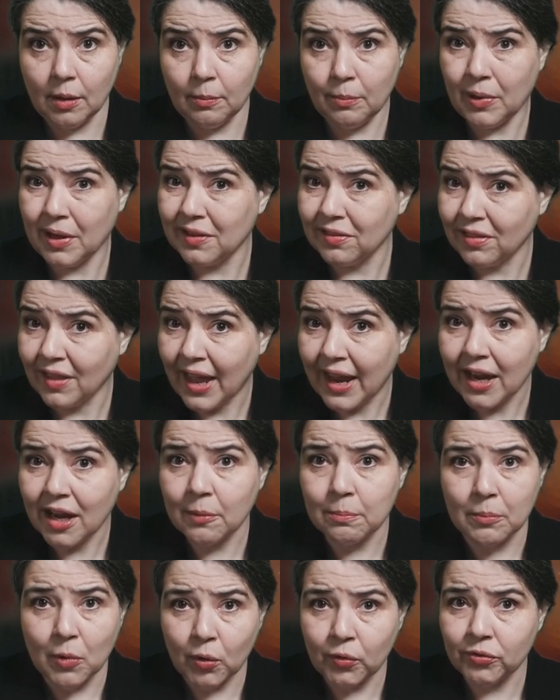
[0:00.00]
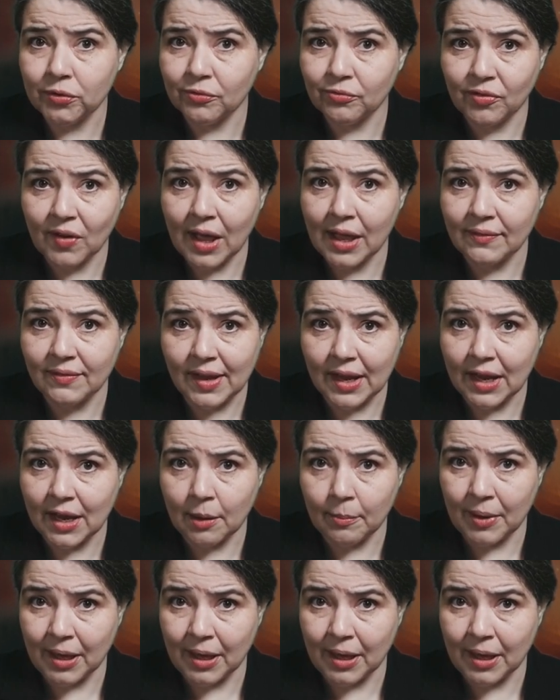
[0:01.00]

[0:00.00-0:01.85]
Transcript: But like most 5 a.m.